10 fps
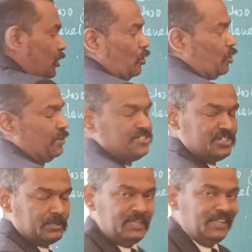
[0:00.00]
origin.
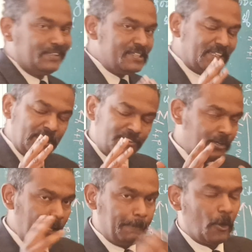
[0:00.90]
These are the
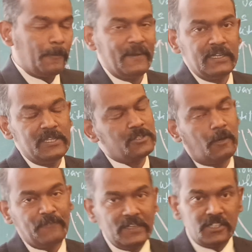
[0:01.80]
three properties of
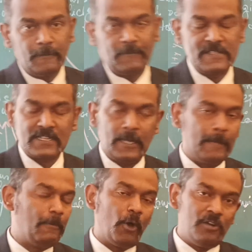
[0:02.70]
indifference curve
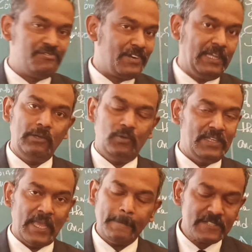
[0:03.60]
already we
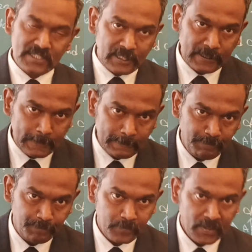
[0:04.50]
have studied.
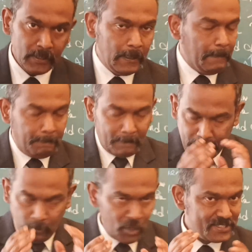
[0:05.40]
My
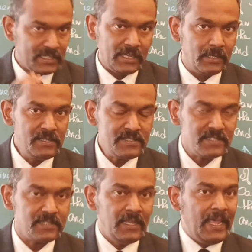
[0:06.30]
boys and girls,
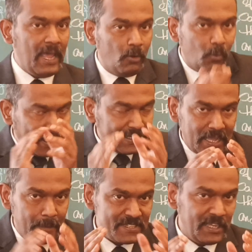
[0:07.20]
what I
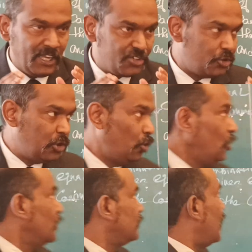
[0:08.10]
am saying to you
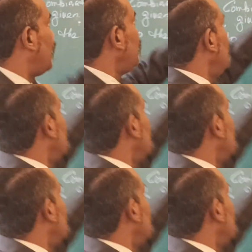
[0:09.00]
that